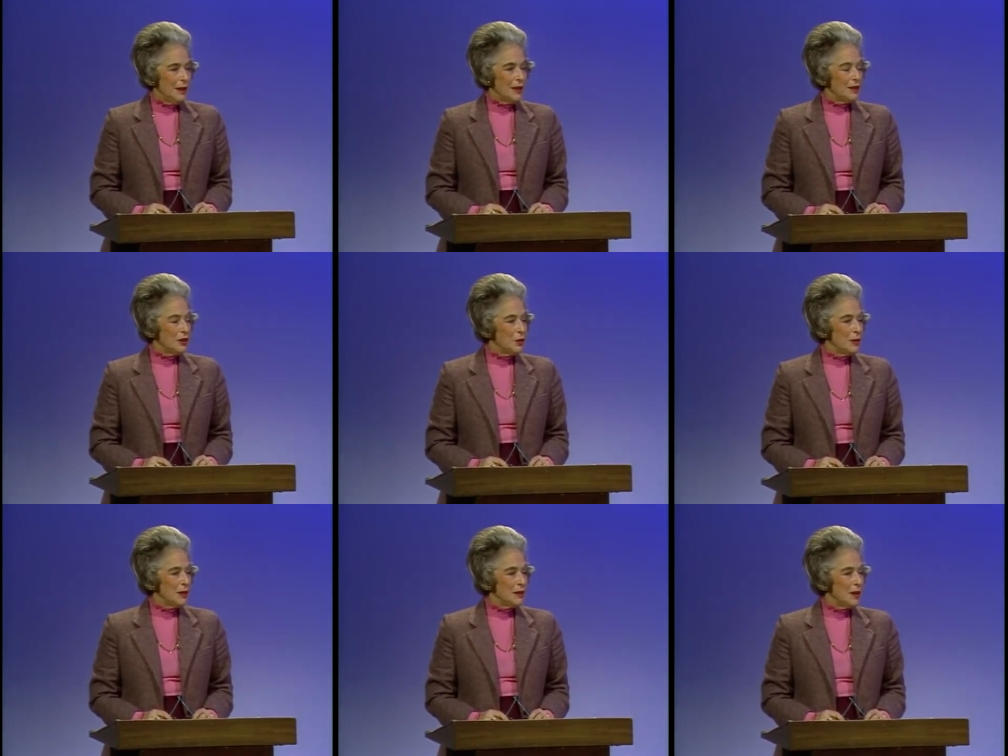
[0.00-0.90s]
into
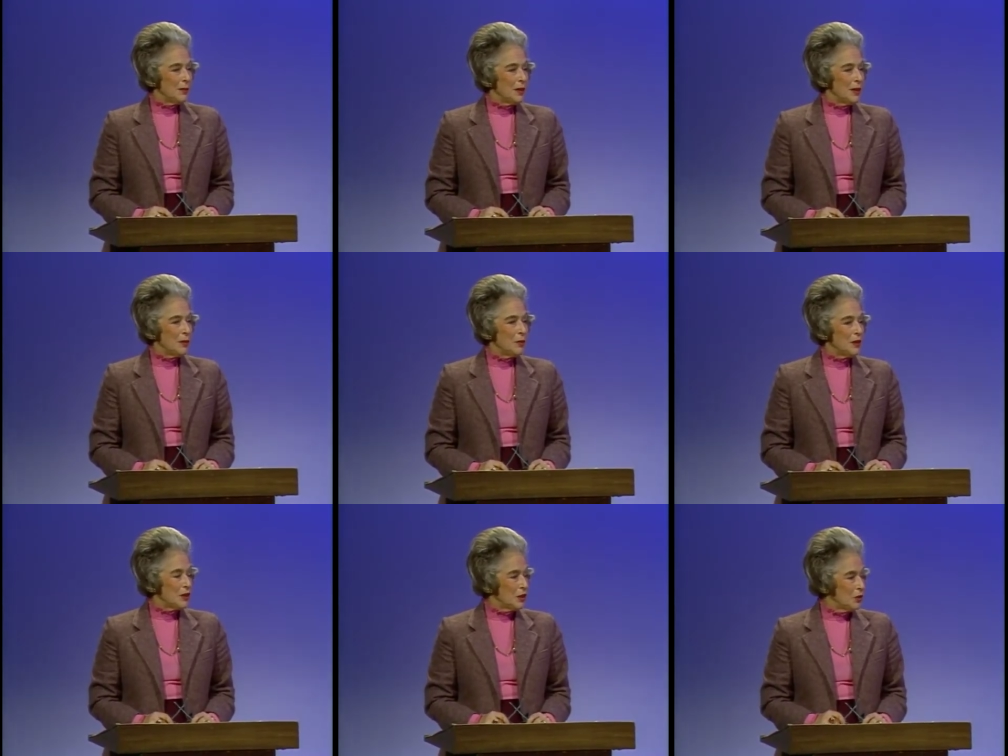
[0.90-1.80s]
doing something
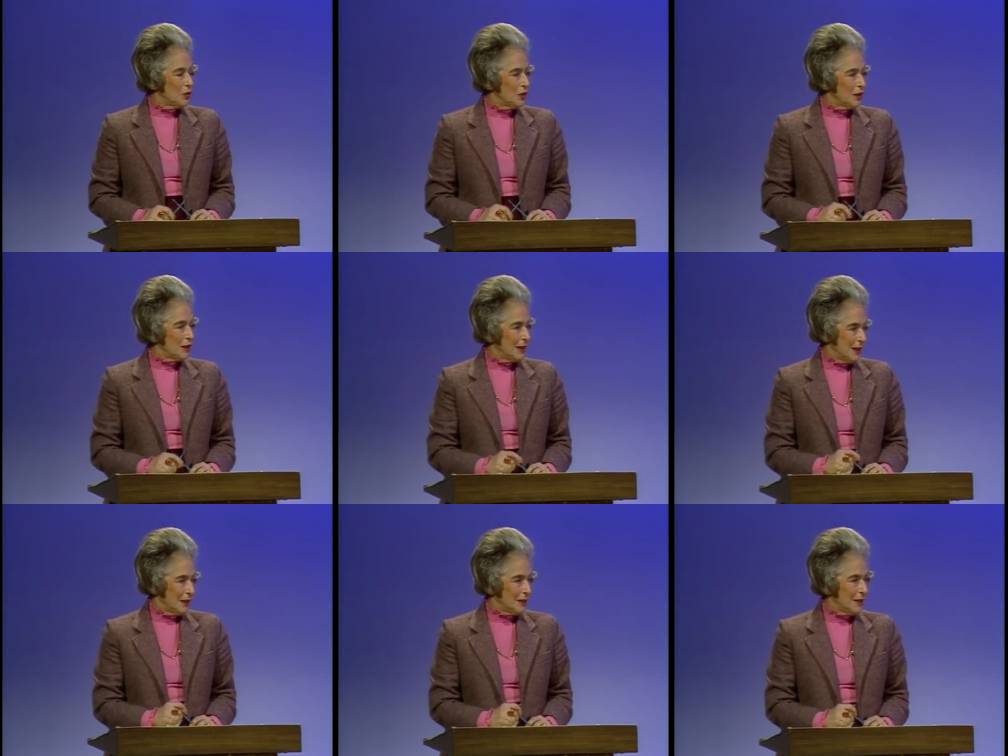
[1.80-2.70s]
which the law
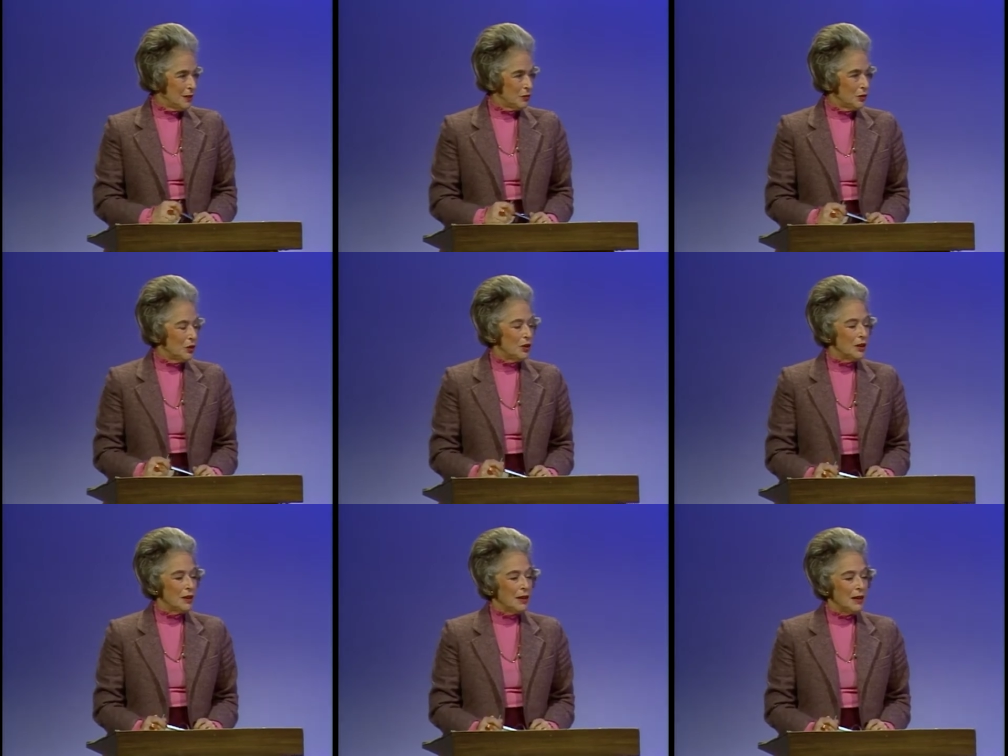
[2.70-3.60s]
says is wrong